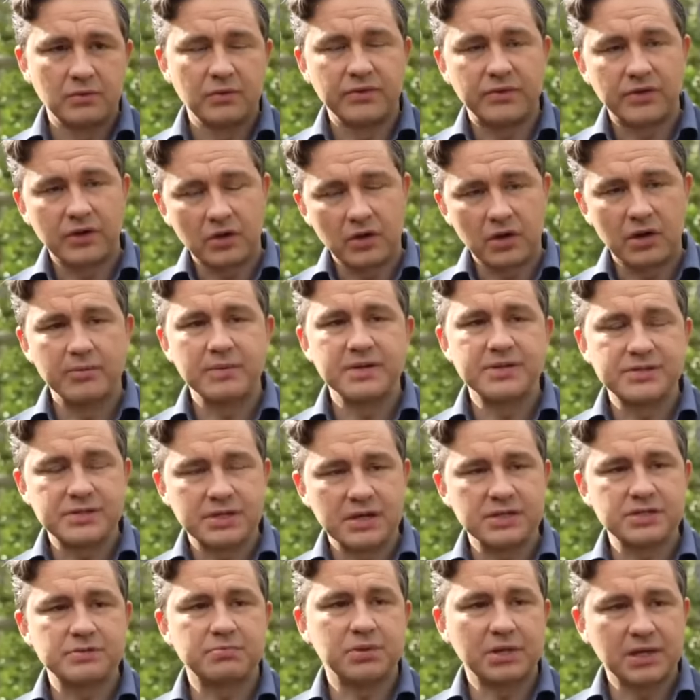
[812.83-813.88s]
with a common
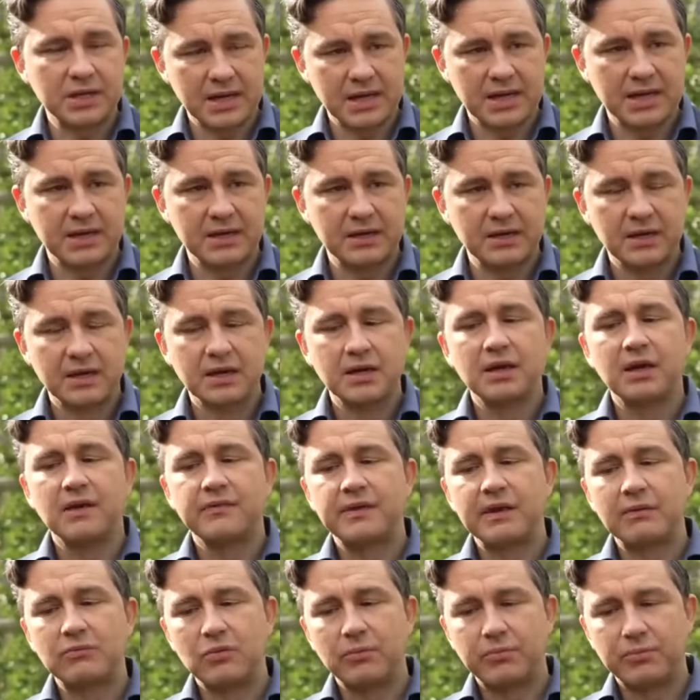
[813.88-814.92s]
sense plan
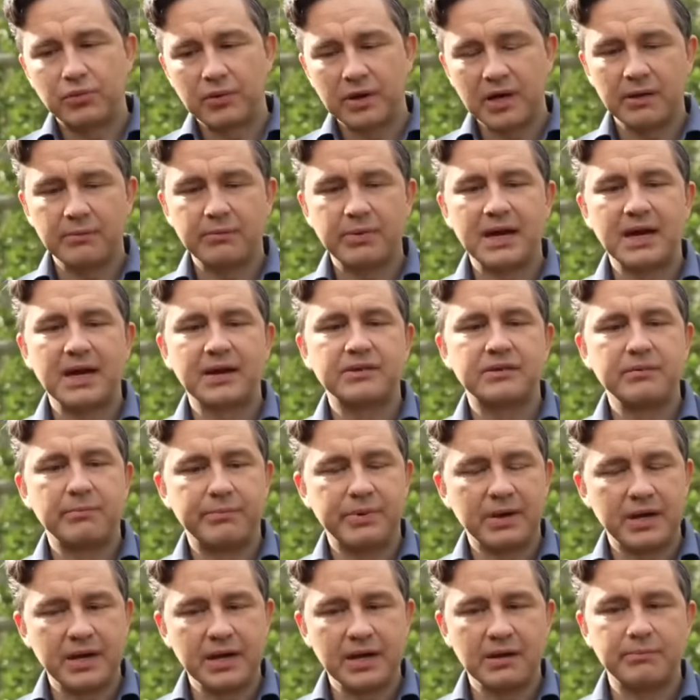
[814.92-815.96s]
that will bring back the
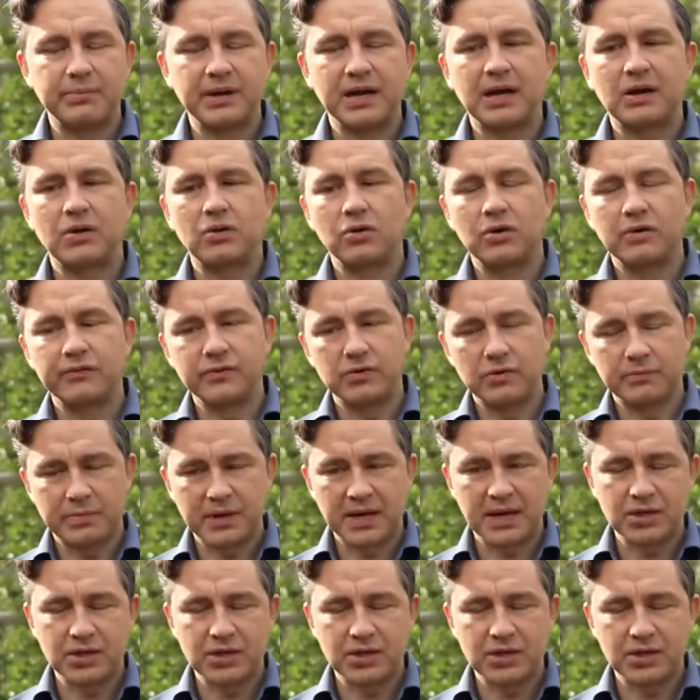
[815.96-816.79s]
buying power of your